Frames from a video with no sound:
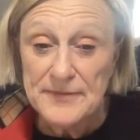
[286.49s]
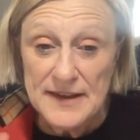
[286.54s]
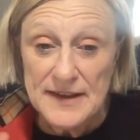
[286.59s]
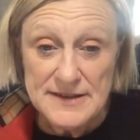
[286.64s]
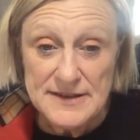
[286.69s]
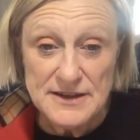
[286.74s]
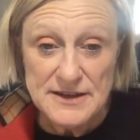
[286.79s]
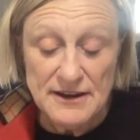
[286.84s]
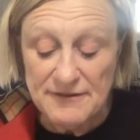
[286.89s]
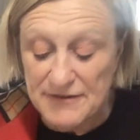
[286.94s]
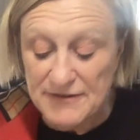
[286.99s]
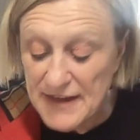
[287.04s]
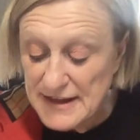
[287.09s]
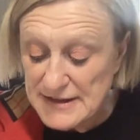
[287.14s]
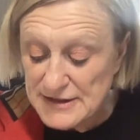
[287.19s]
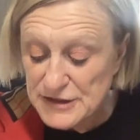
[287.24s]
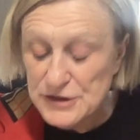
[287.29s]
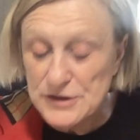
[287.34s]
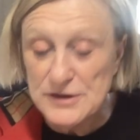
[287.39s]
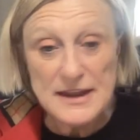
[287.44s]
So if
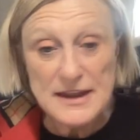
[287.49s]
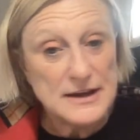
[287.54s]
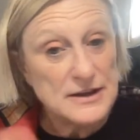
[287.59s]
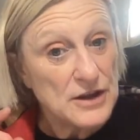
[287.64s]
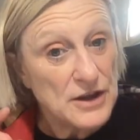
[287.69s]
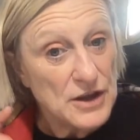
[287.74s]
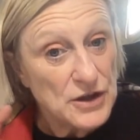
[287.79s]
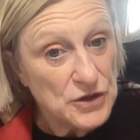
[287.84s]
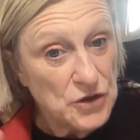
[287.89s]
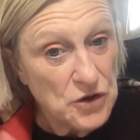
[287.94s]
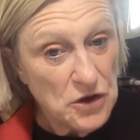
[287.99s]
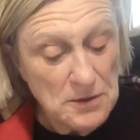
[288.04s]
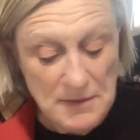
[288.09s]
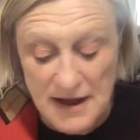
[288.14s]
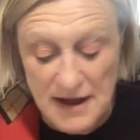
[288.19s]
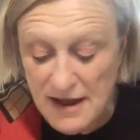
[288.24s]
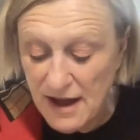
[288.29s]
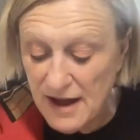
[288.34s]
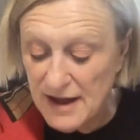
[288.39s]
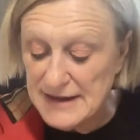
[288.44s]
that's you, then you're
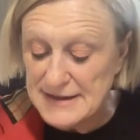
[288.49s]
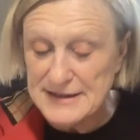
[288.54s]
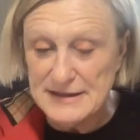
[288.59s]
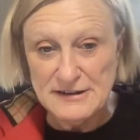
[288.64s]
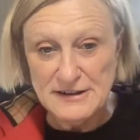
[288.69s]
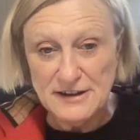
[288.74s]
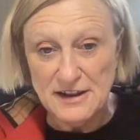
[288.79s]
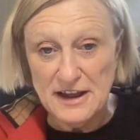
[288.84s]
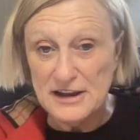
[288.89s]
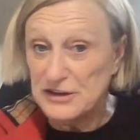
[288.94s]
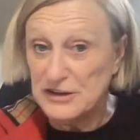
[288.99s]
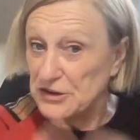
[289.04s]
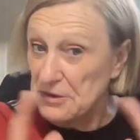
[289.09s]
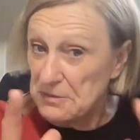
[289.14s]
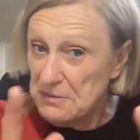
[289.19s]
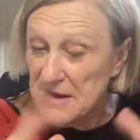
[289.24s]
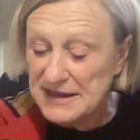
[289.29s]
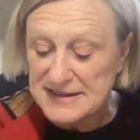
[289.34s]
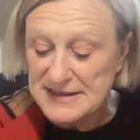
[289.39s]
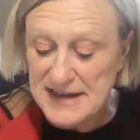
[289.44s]
my ideal client. You're
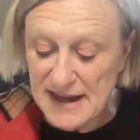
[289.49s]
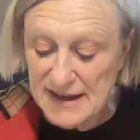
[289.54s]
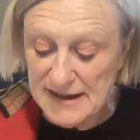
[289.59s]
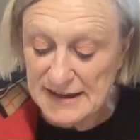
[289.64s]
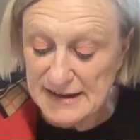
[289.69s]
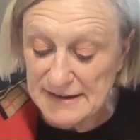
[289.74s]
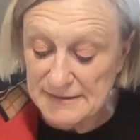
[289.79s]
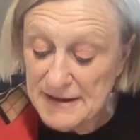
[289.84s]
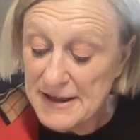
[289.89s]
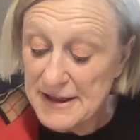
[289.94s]
my target